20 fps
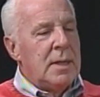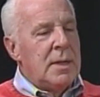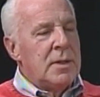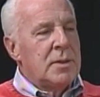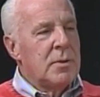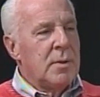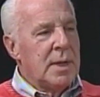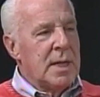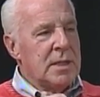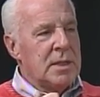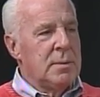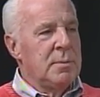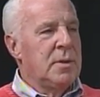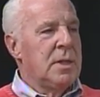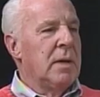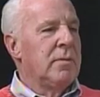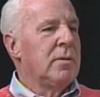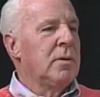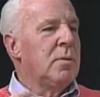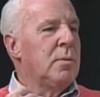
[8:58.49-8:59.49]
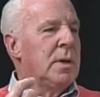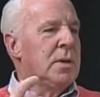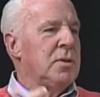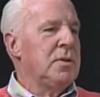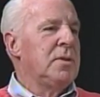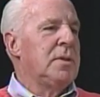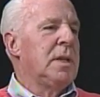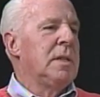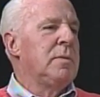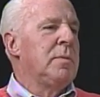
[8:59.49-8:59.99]
So I asked them several
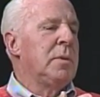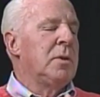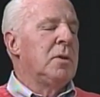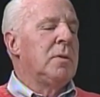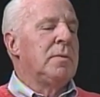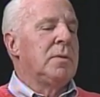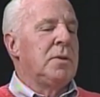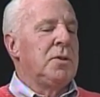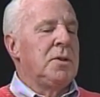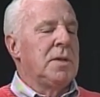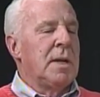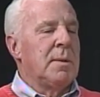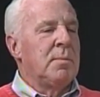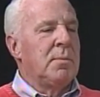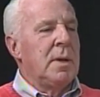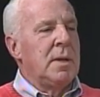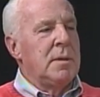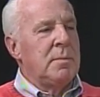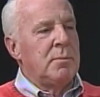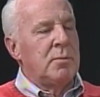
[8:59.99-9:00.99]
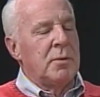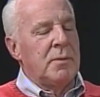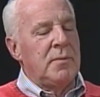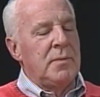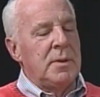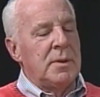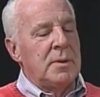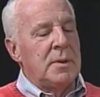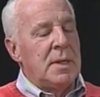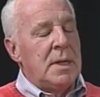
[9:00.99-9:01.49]
questions as we went over to ShopRite in
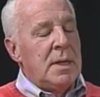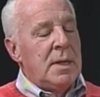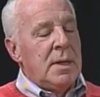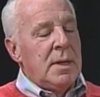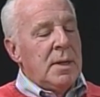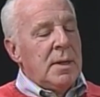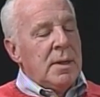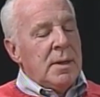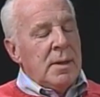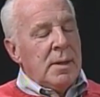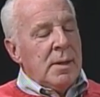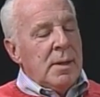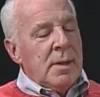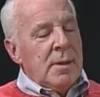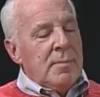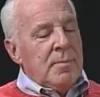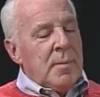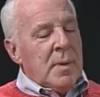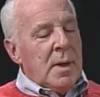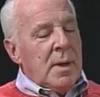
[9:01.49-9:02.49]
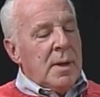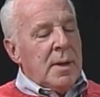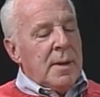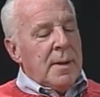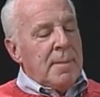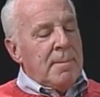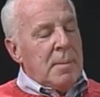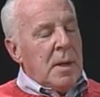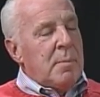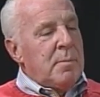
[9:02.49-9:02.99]
Brookfield
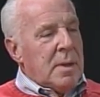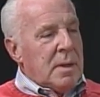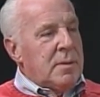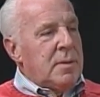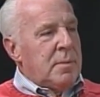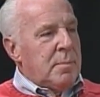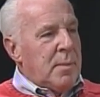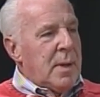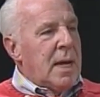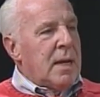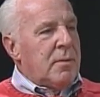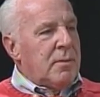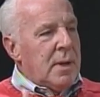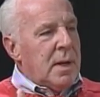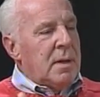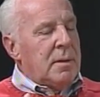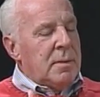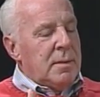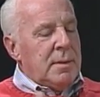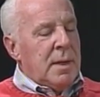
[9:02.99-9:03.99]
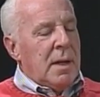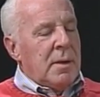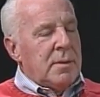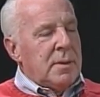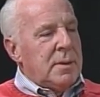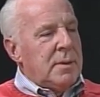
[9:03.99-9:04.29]
about their background and how they